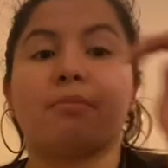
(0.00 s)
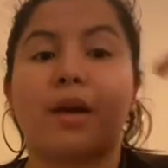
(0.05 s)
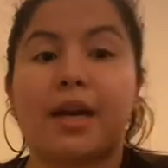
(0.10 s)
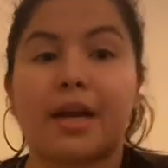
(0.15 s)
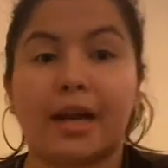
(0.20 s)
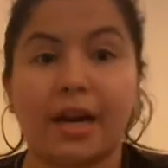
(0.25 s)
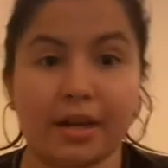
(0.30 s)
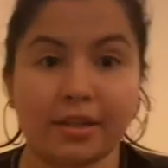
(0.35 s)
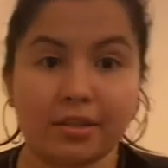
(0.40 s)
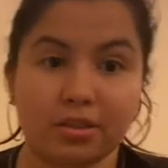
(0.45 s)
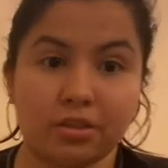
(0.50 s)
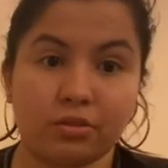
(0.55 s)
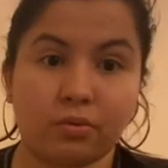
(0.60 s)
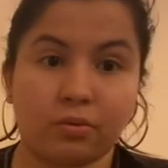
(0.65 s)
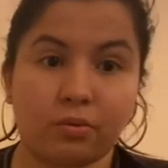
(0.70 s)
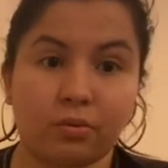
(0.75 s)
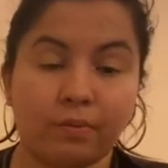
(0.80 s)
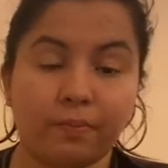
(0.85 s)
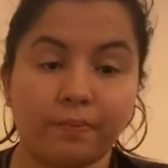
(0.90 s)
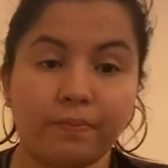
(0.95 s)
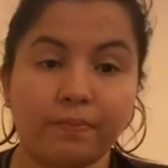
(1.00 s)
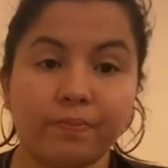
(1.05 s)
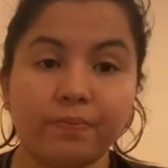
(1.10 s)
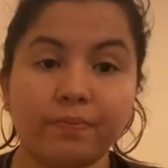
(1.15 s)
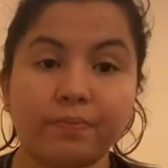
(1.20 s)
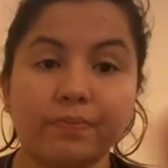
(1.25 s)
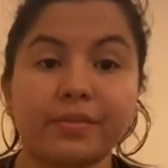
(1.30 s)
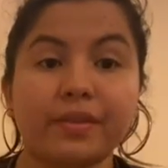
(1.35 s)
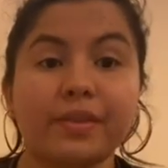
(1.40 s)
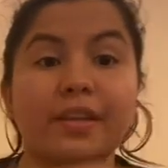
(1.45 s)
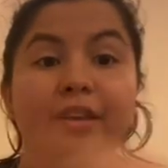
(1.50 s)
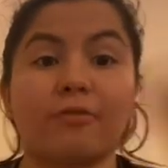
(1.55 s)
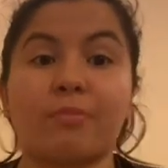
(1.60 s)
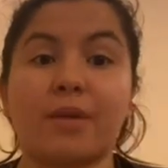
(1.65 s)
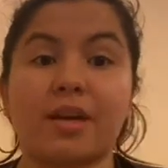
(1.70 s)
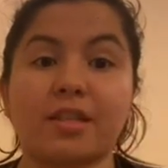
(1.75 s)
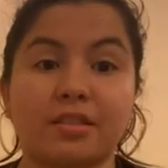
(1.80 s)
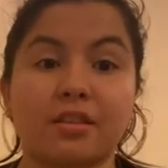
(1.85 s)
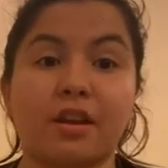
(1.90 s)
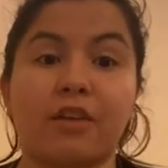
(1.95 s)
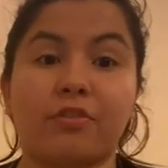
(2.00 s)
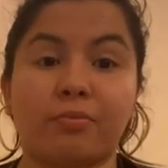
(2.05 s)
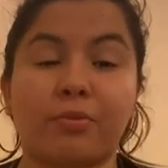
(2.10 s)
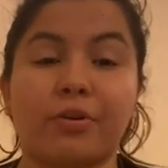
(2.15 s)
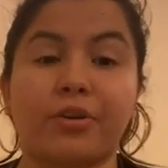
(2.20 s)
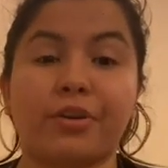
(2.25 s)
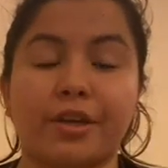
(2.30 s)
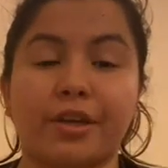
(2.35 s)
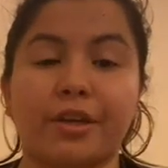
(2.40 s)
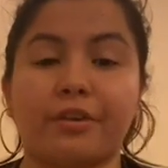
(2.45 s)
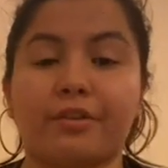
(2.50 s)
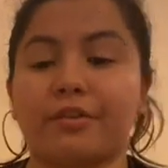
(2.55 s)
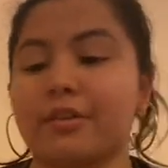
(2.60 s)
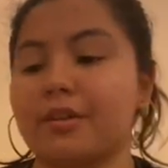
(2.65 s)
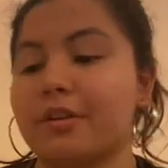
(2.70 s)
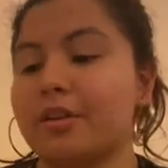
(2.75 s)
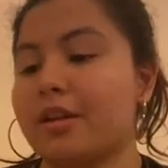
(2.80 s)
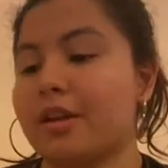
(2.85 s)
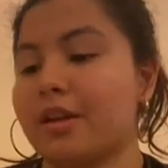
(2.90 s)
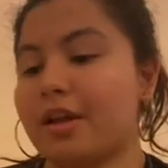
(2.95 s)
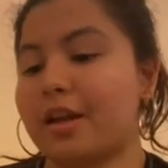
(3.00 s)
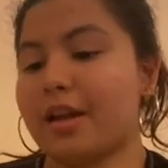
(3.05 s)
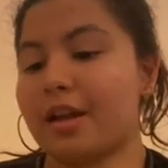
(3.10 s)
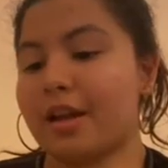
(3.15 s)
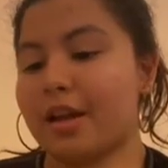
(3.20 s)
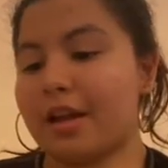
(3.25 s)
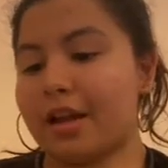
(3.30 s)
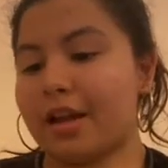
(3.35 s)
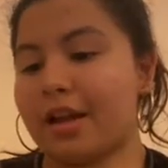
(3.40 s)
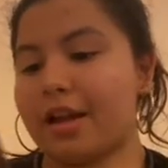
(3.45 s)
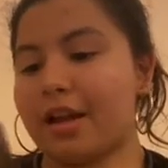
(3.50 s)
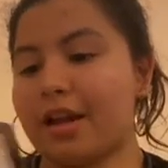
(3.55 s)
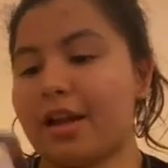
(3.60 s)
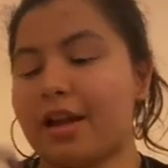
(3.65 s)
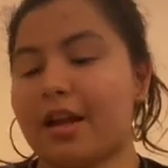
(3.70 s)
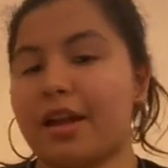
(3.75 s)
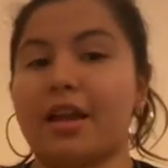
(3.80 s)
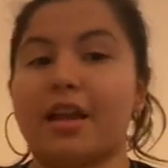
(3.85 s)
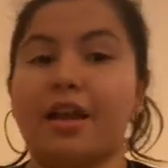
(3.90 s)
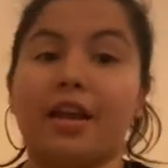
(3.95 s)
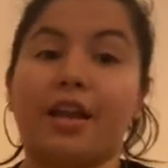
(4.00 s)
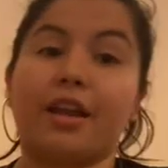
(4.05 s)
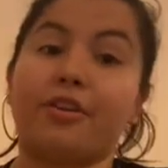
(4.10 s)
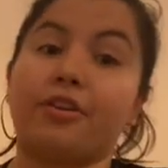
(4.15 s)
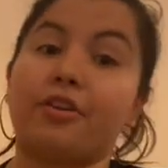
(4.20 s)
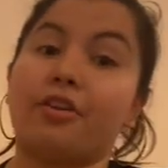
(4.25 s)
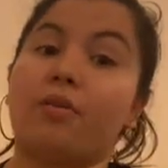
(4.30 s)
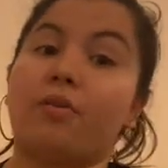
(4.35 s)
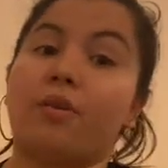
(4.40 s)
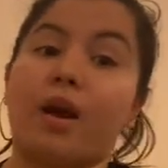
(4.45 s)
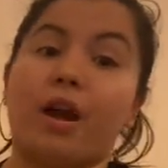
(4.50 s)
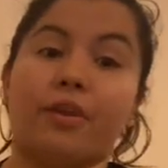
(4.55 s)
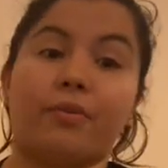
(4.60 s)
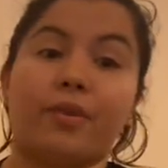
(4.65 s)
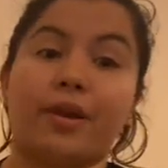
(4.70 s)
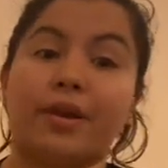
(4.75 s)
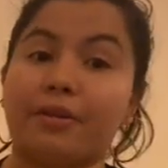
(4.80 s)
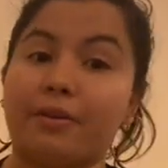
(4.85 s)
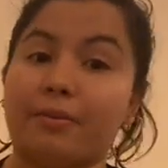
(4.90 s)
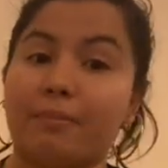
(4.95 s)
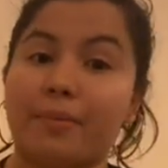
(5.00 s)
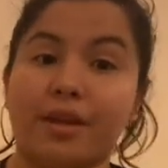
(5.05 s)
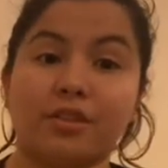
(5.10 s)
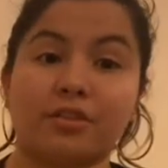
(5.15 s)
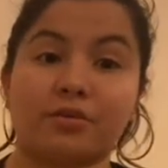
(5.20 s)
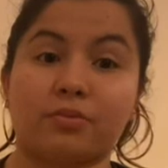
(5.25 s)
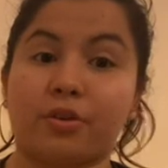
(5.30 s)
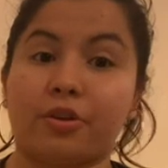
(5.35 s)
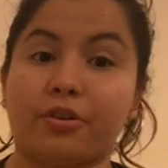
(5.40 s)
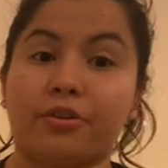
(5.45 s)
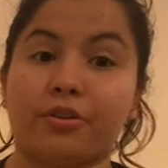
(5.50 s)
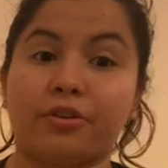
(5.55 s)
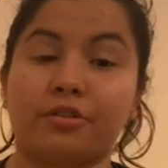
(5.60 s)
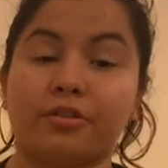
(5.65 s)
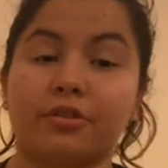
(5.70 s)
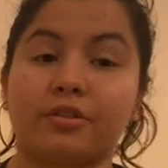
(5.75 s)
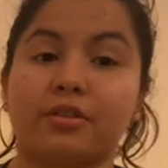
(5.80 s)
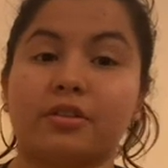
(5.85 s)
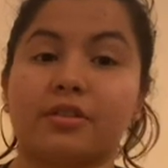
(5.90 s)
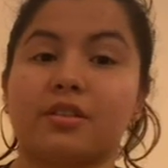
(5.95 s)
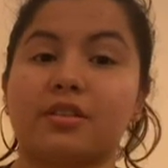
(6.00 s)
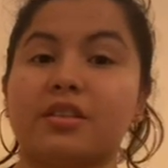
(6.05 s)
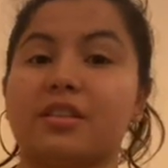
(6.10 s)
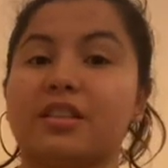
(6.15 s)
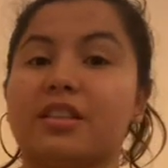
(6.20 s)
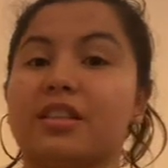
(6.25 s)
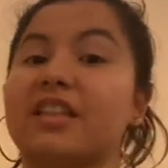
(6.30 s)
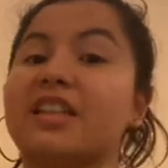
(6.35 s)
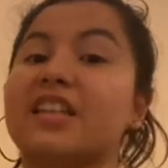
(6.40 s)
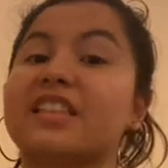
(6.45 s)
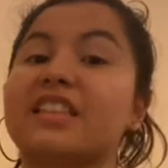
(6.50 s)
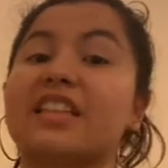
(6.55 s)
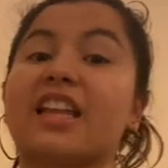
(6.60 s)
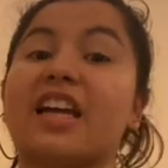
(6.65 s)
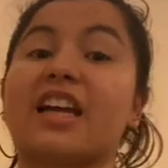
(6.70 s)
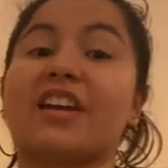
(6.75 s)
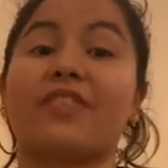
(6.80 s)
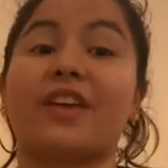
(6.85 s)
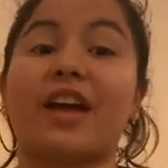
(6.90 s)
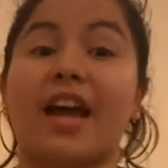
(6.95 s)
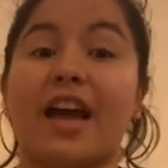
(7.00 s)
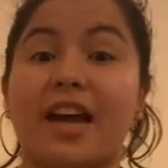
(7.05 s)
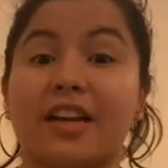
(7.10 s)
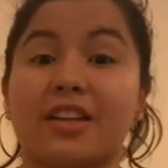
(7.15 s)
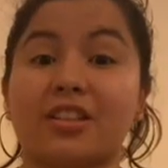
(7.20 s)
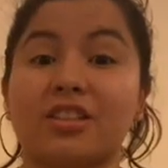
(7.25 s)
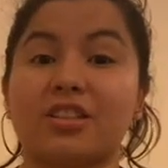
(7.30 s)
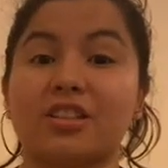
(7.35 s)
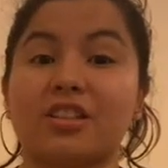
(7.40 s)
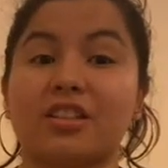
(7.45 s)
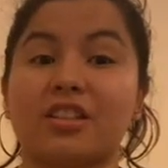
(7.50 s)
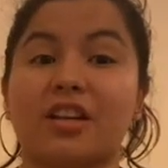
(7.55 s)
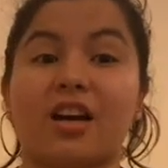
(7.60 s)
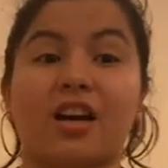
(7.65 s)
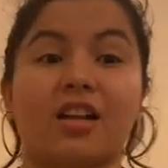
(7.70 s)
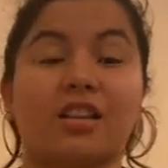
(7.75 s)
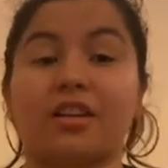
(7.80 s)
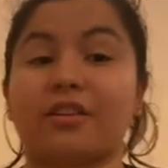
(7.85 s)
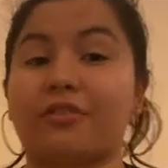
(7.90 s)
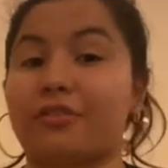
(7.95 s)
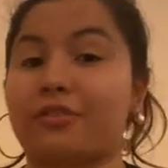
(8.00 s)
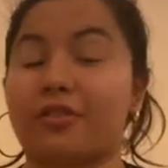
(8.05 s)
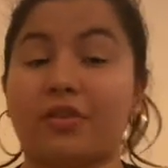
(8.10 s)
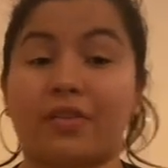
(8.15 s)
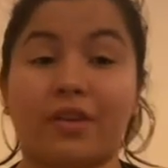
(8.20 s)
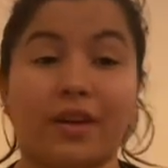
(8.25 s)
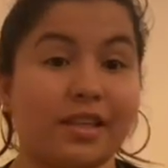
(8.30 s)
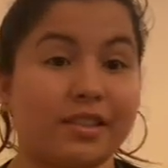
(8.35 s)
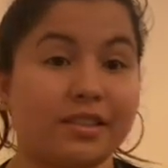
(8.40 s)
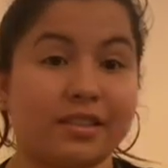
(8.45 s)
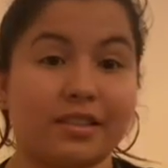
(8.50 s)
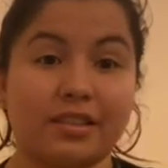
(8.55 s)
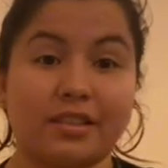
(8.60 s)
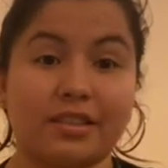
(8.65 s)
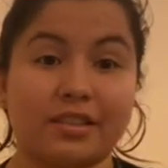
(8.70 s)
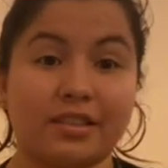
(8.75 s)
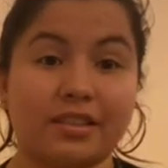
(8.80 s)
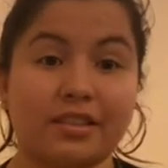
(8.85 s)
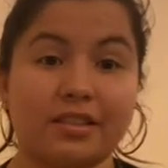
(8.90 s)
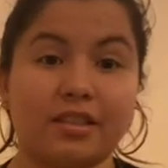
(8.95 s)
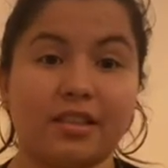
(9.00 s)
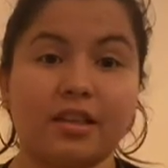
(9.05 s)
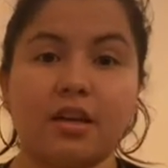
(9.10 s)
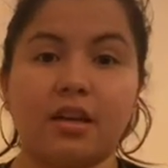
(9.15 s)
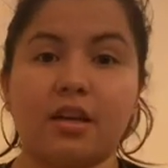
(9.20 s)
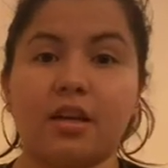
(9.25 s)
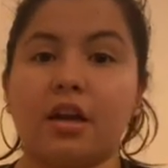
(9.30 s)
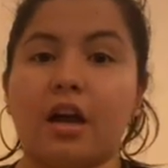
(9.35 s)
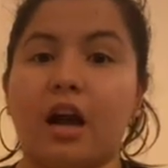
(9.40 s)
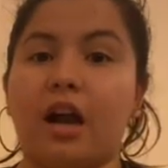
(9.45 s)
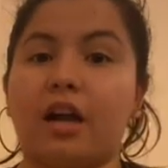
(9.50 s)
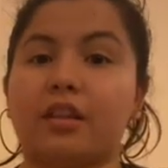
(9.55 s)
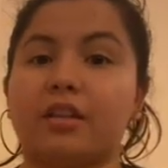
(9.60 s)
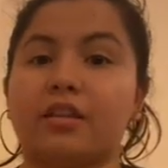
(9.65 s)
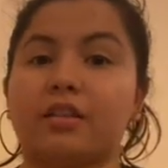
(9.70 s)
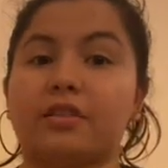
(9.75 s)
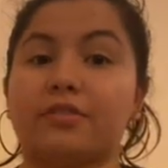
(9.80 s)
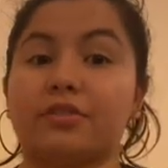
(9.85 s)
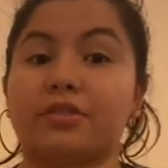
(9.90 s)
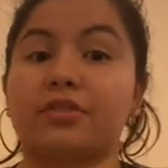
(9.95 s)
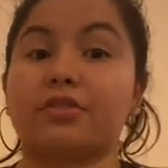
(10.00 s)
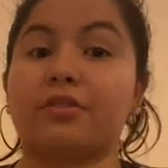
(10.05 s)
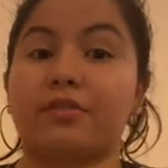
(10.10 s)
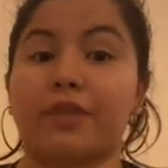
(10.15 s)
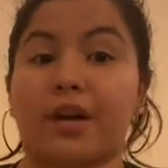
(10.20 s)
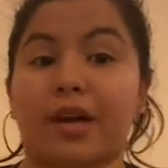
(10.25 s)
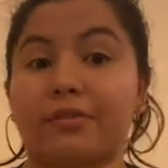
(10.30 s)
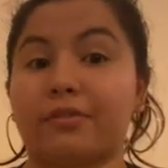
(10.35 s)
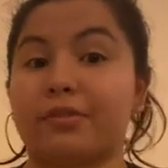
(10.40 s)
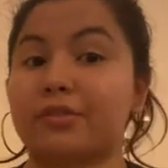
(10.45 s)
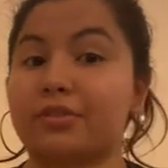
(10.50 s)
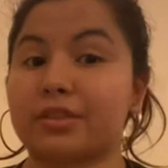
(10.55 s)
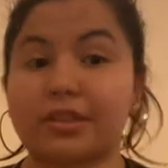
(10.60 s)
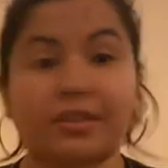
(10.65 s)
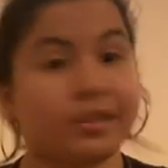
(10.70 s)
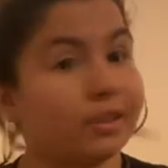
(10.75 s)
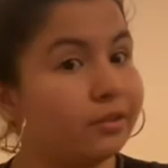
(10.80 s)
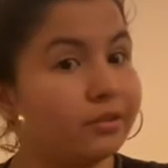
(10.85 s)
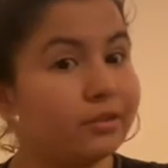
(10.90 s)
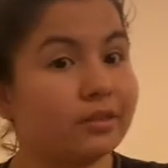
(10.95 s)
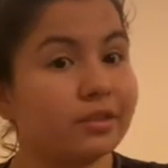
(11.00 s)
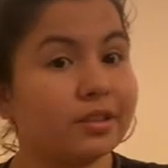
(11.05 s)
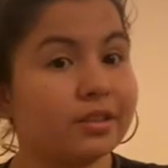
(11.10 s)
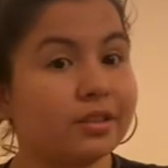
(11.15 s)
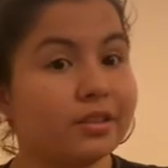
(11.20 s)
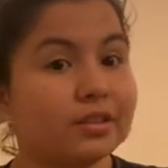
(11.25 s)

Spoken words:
high school, in my sophomore year. And yo, I read the Maze Runner. It's a lot of action, a lot of craziness, a lot of survival skills.